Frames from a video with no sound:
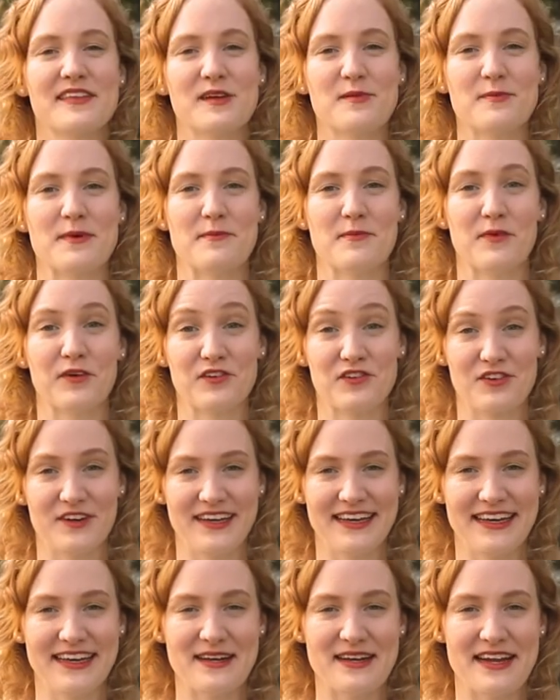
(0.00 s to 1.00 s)
a little bit more
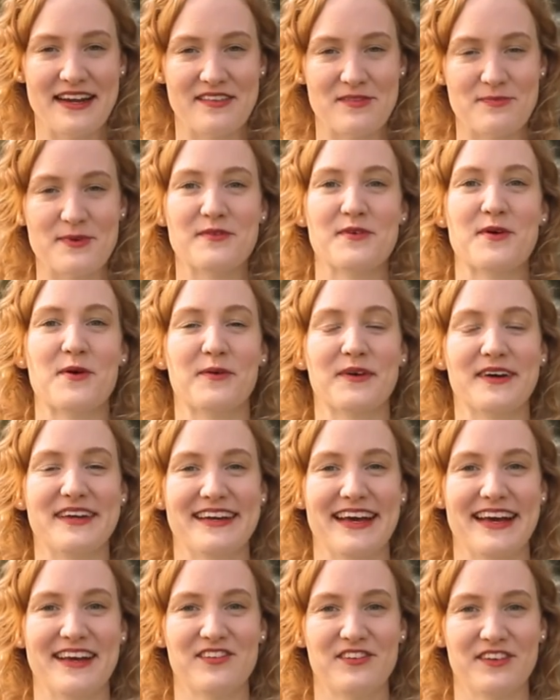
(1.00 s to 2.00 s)
tricky. It needs a bit of
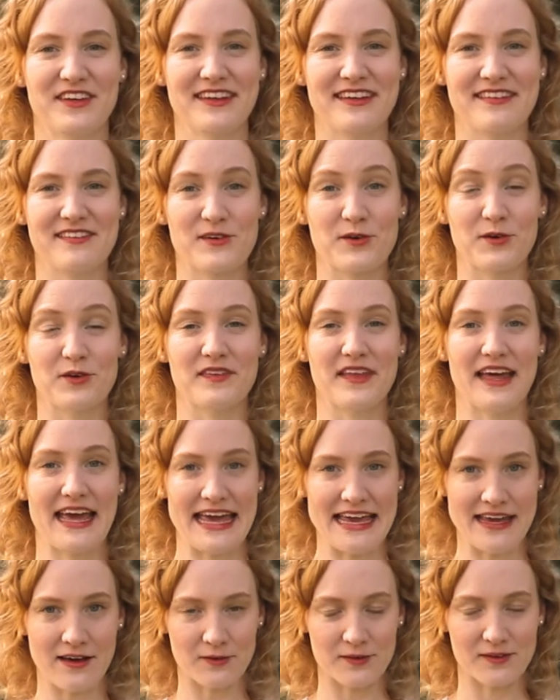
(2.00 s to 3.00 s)
coordination. It's called
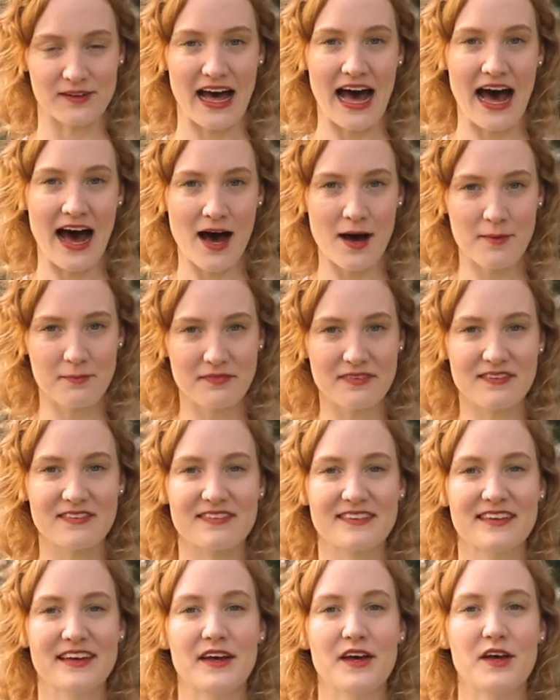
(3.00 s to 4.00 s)
the eagle
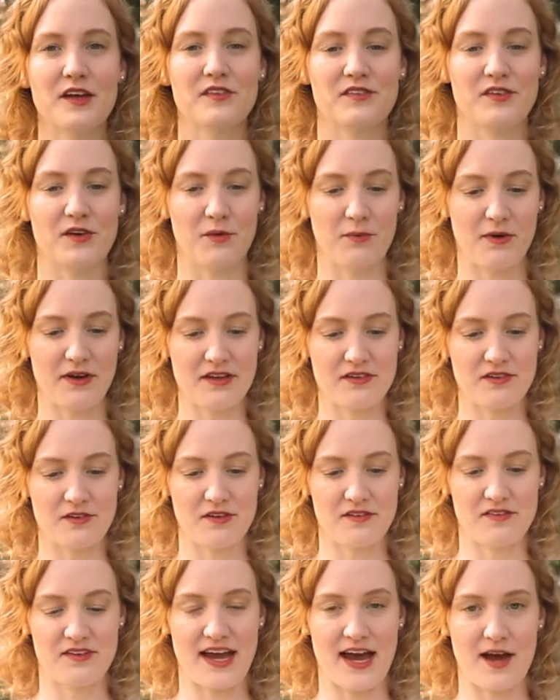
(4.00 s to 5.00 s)
arms. So what you do
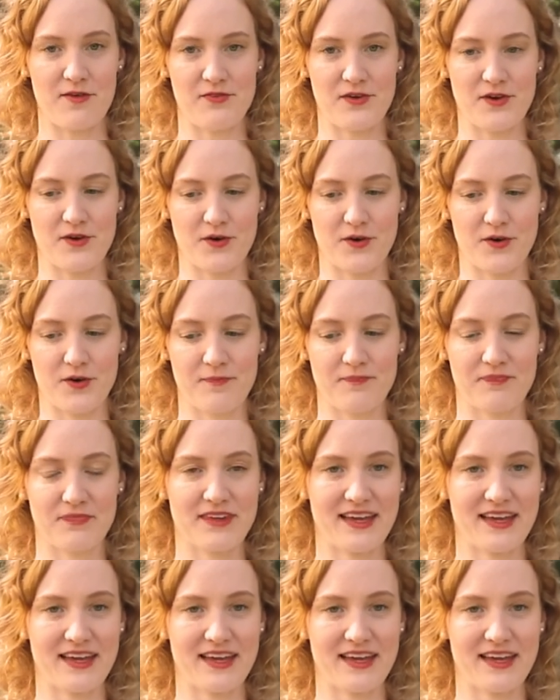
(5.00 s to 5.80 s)
is you have your